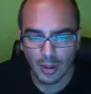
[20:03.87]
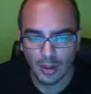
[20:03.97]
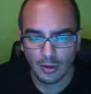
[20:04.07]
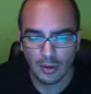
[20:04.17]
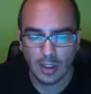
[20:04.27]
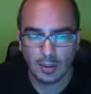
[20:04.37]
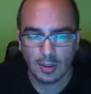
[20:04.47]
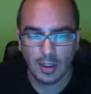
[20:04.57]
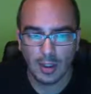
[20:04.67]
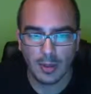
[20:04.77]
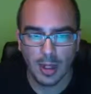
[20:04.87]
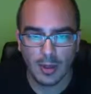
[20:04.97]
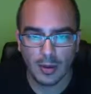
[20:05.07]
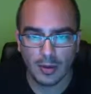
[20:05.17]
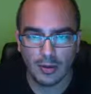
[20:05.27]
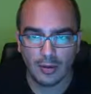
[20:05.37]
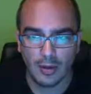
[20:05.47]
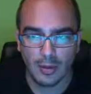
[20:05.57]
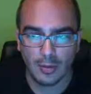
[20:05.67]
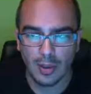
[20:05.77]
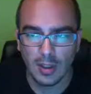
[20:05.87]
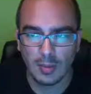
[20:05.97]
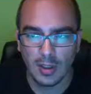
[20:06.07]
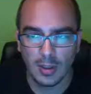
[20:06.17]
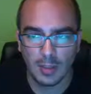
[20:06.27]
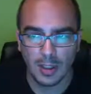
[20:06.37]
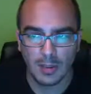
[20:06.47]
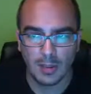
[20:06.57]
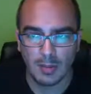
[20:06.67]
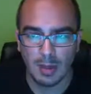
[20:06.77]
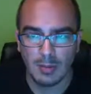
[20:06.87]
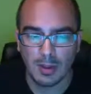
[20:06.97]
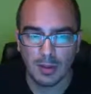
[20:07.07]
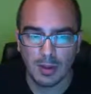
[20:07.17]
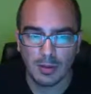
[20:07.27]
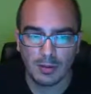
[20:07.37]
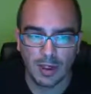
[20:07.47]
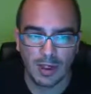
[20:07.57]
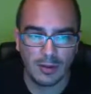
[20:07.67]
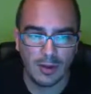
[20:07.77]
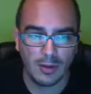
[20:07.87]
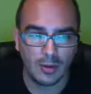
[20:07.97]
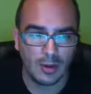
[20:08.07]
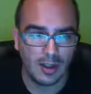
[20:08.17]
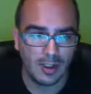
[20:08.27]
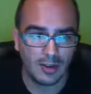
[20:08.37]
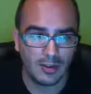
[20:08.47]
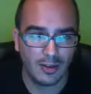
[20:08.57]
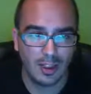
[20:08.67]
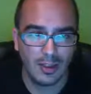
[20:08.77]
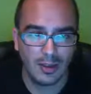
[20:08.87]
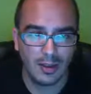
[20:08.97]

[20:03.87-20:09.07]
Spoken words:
So keep categories on a really big picture, maybe 3 to 5 in your entire site,